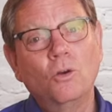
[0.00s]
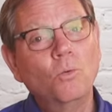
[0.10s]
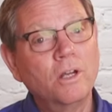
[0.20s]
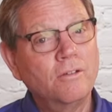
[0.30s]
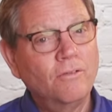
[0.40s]

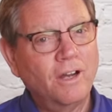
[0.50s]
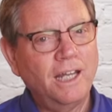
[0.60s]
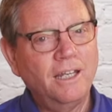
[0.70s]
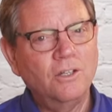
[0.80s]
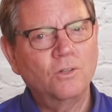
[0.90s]
We're
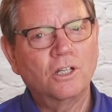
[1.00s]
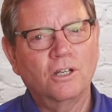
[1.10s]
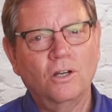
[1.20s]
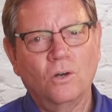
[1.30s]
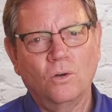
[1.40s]
inviting you to
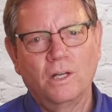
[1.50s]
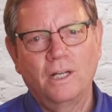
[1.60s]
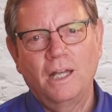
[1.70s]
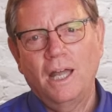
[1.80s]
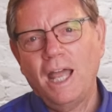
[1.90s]
go.
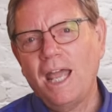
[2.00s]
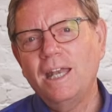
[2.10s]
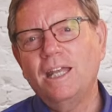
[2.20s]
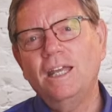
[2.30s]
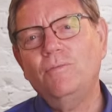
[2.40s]

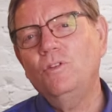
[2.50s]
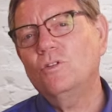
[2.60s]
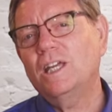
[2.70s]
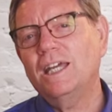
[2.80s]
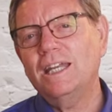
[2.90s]
And if you
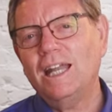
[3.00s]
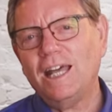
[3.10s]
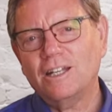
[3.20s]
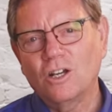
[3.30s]
cannot